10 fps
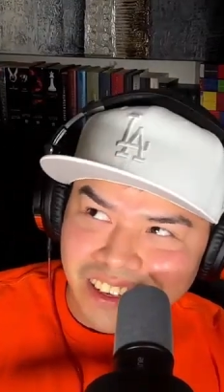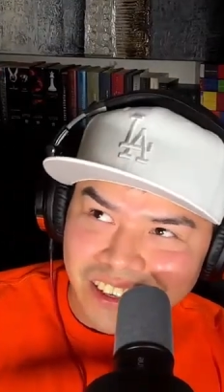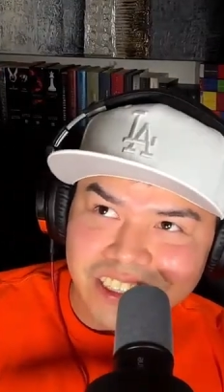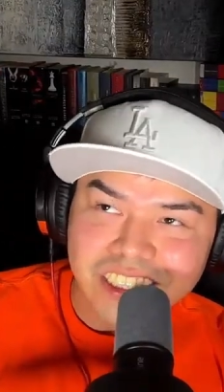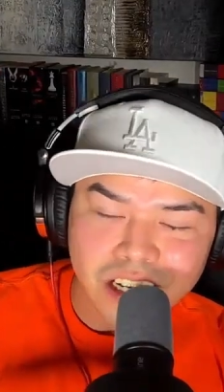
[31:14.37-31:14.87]

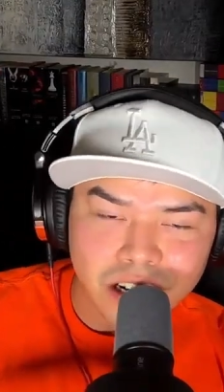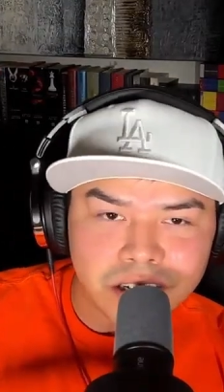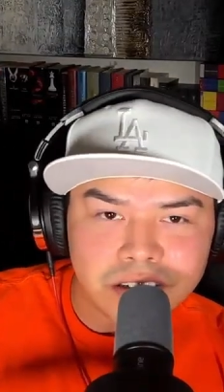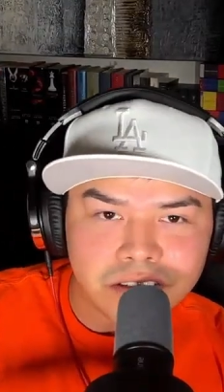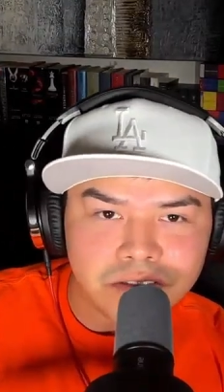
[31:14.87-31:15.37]
thirst
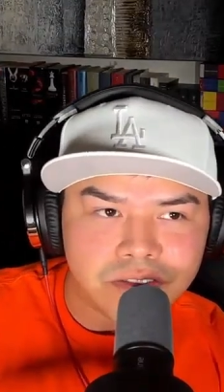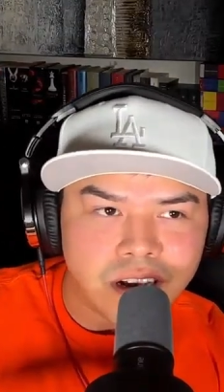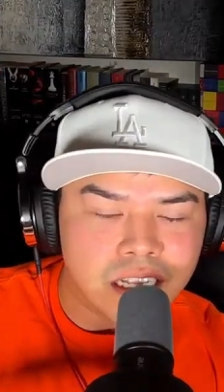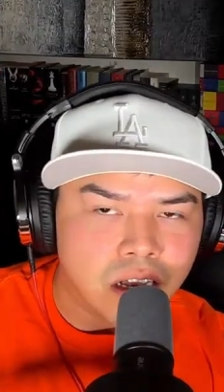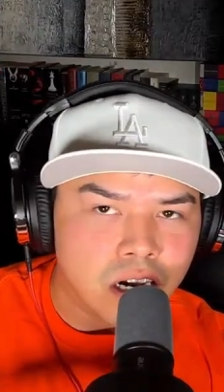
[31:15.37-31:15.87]

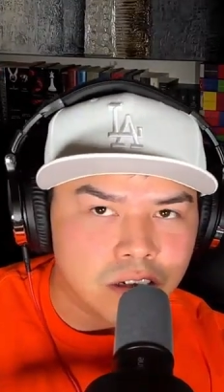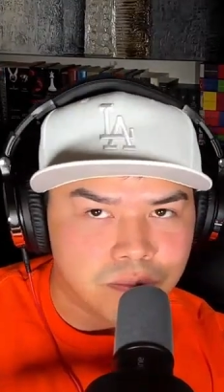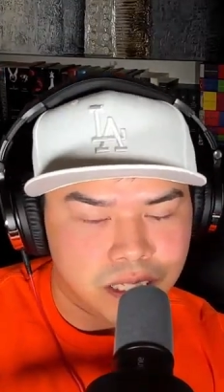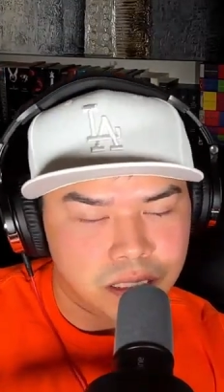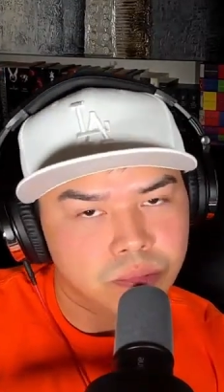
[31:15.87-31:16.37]
of a lot
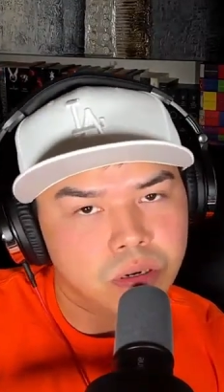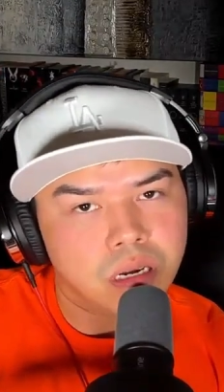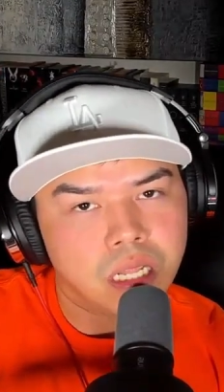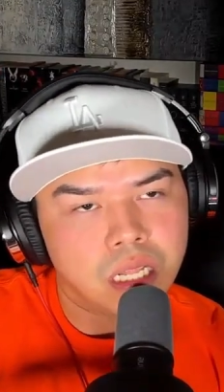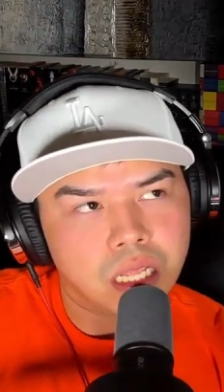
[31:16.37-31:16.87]
of
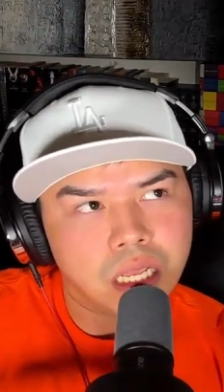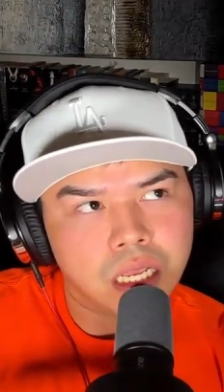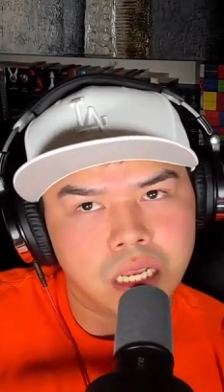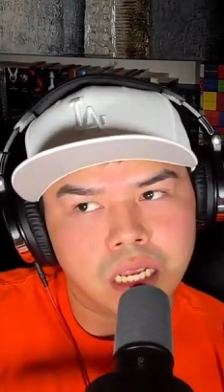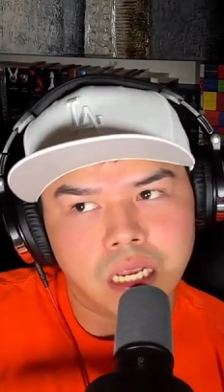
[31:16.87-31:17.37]
people,
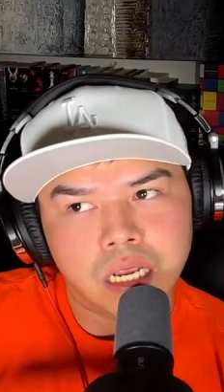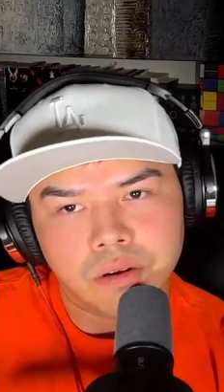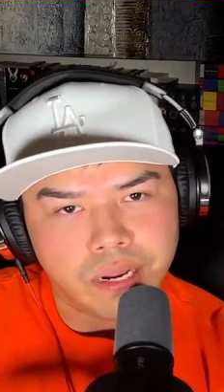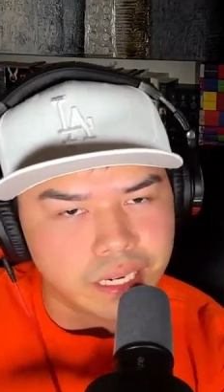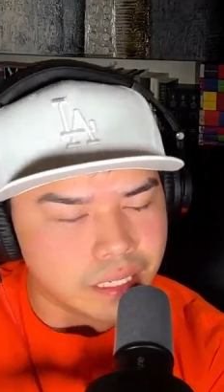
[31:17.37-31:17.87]

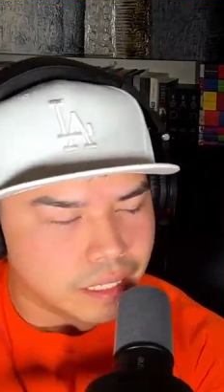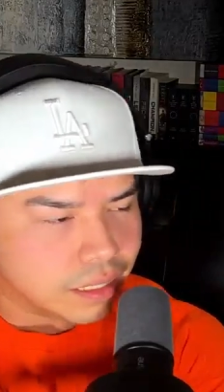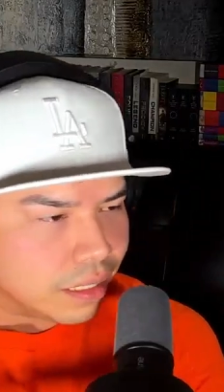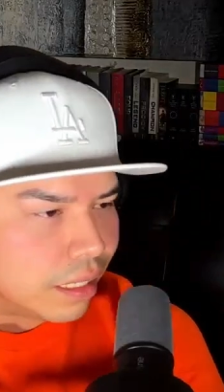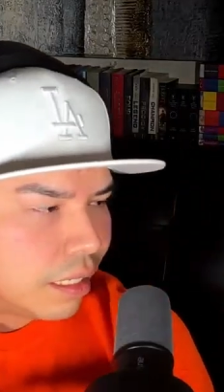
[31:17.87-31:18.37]
right?
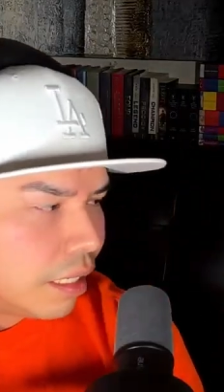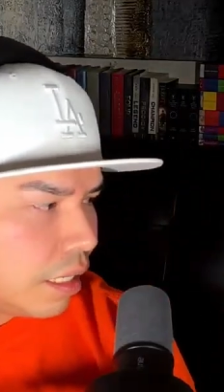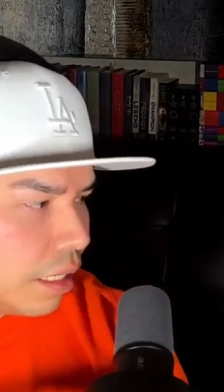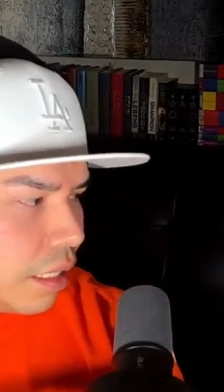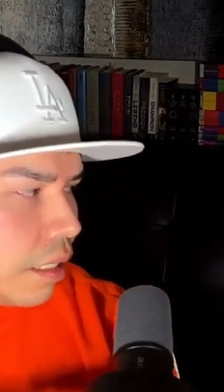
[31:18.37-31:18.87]

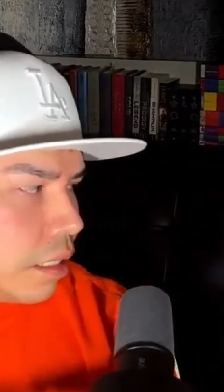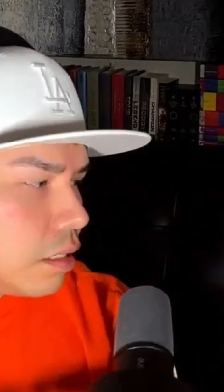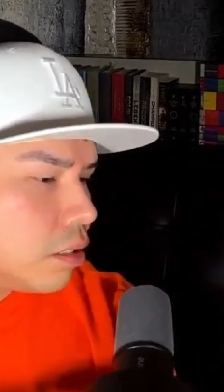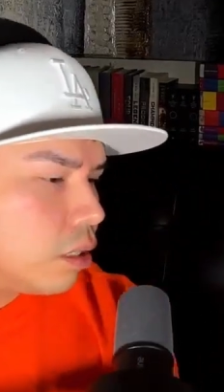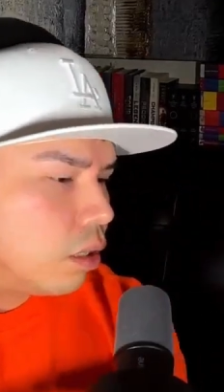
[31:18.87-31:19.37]

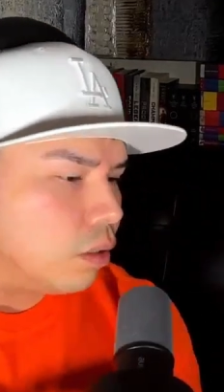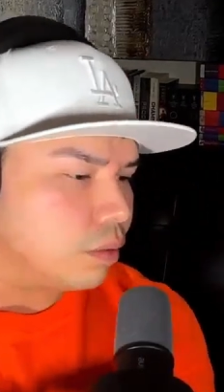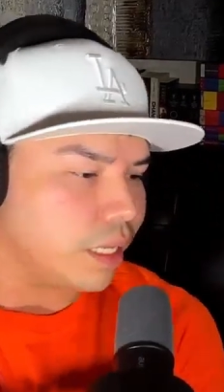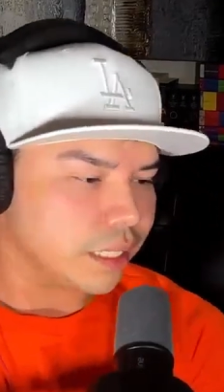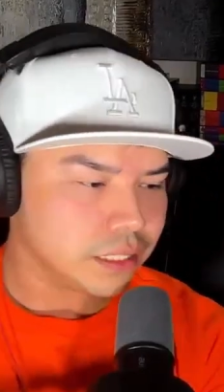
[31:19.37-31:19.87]

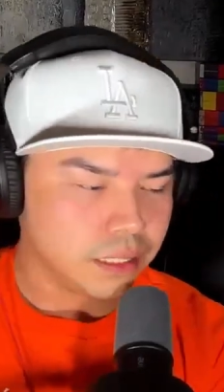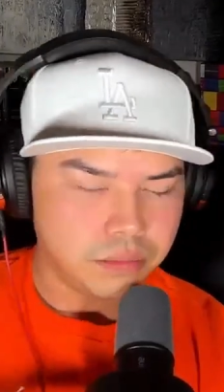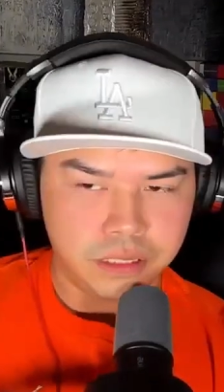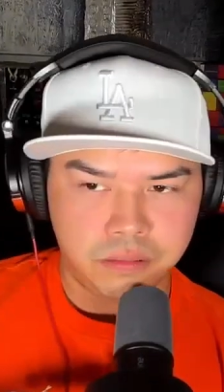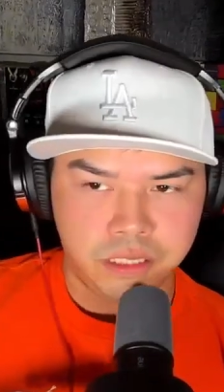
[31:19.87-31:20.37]
So that's
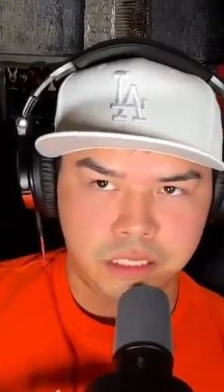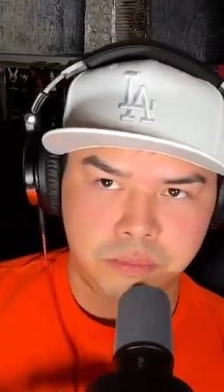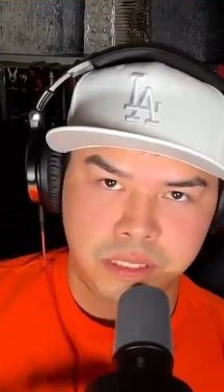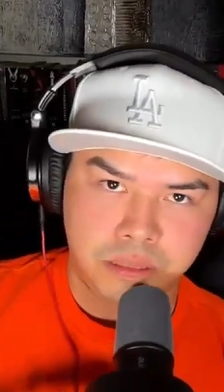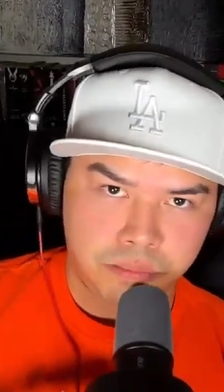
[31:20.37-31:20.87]
something we need
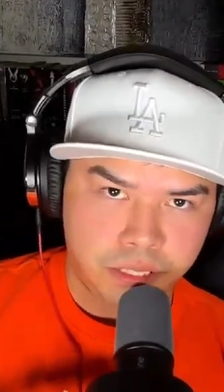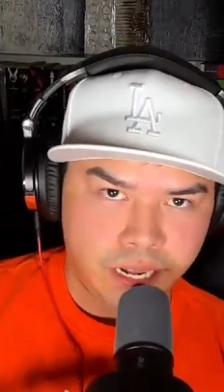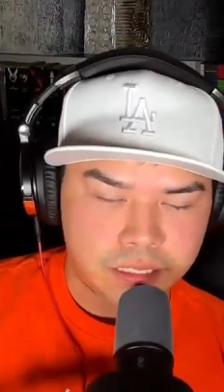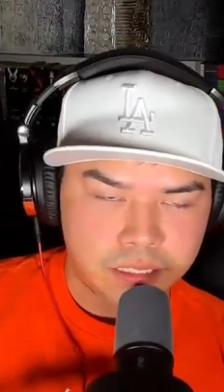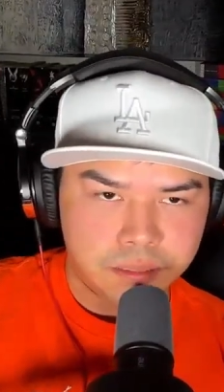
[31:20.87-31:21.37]
to be
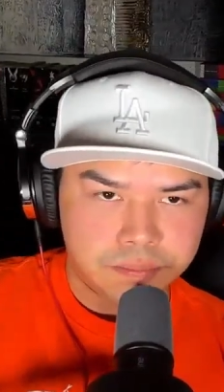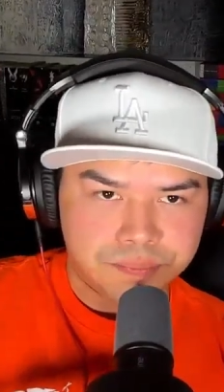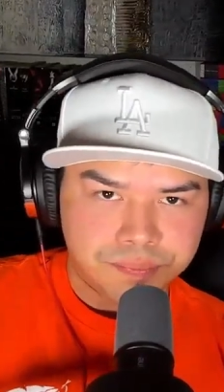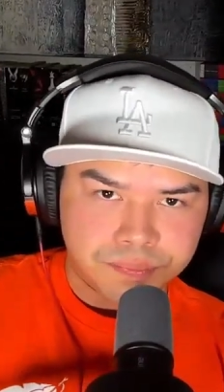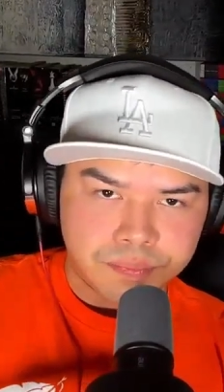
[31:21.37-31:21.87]
protecting.
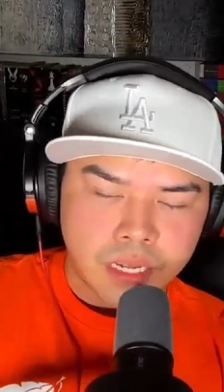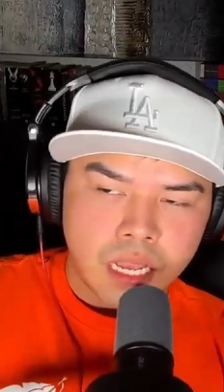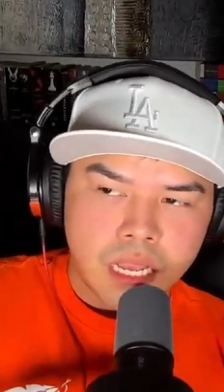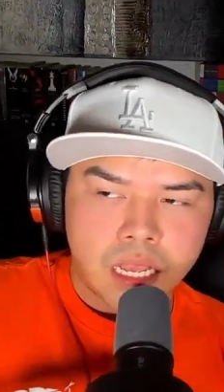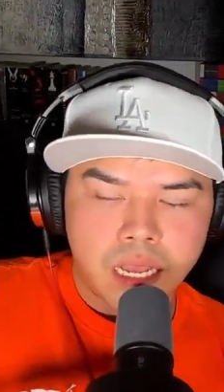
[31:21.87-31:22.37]

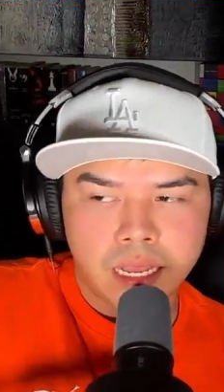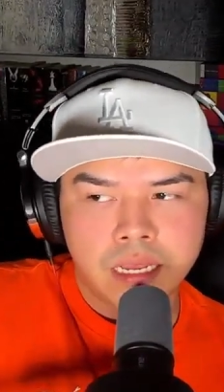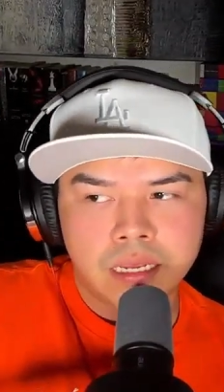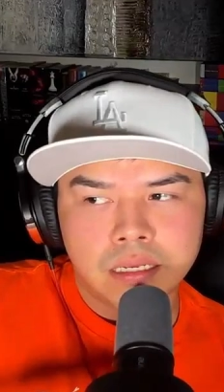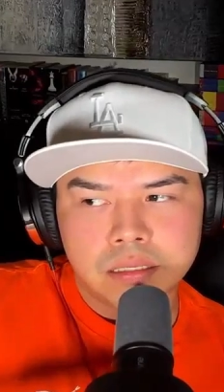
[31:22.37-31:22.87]

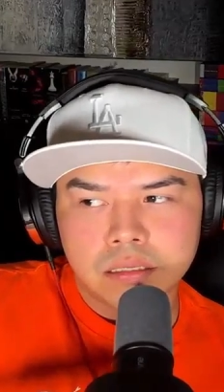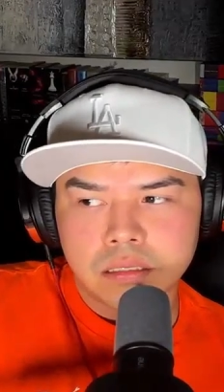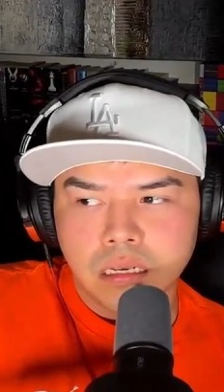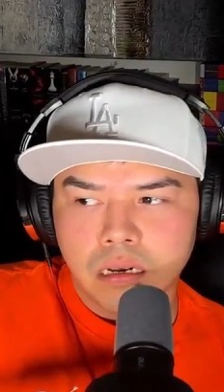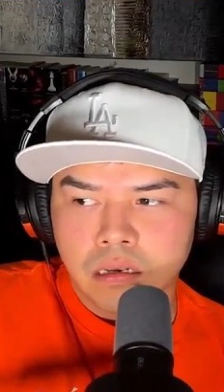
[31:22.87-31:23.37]

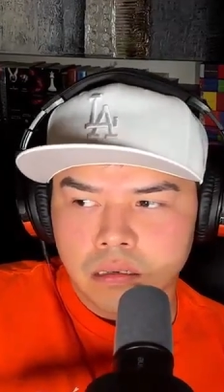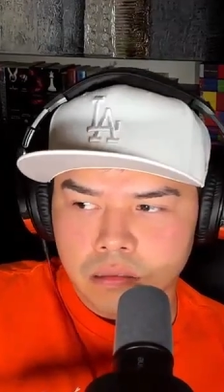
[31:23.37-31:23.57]
And